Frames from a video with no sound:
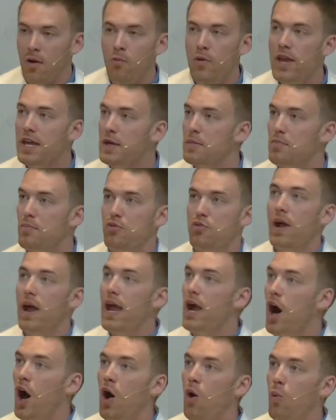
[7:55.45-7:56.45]
And we can
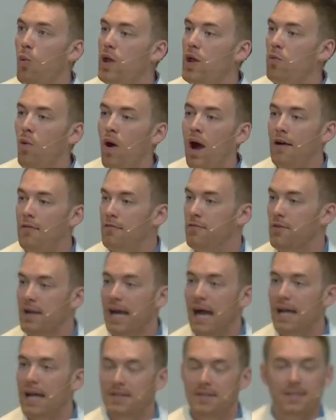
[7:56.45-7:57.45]
pray all we want for
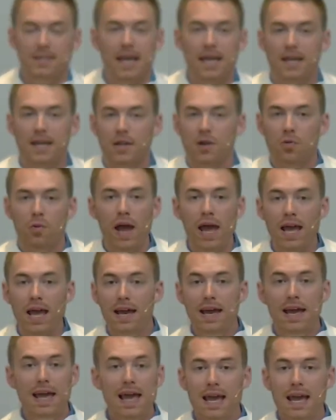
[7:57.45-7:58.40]
God to take it away.